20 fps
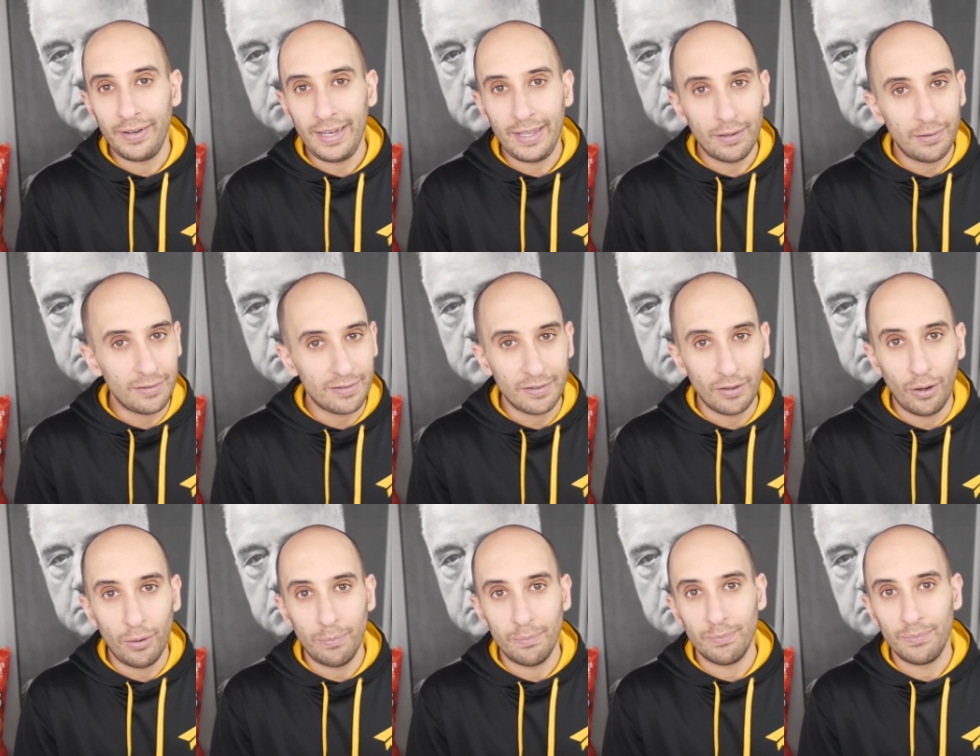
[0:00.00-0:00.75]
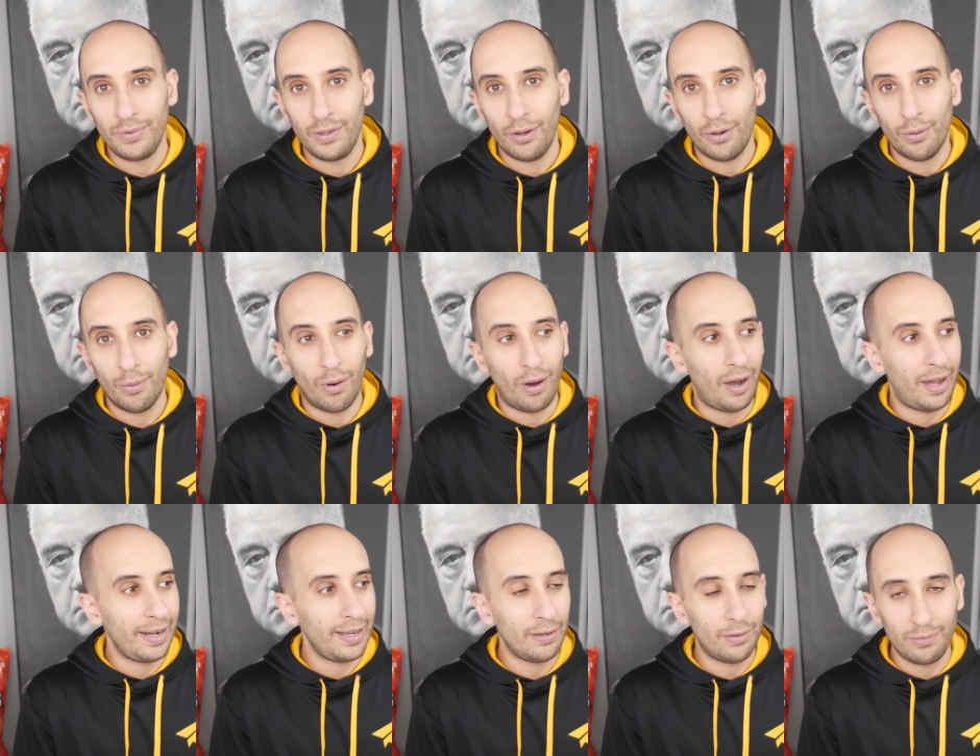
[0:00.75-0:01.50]
videos. Nope. No
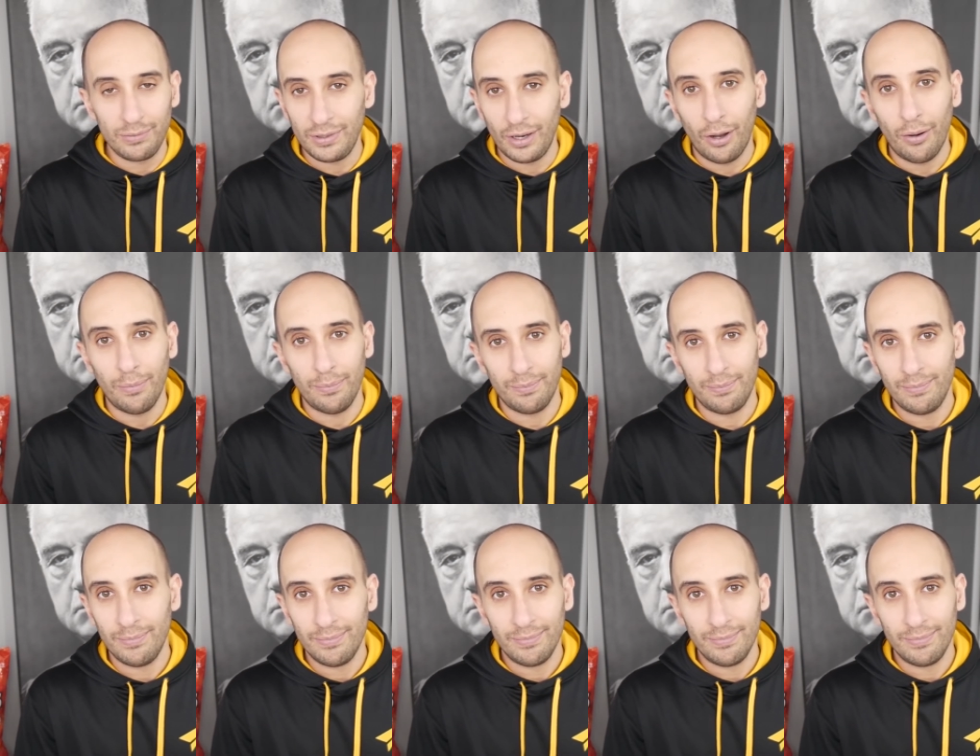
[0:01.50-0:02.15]
audio. Nope.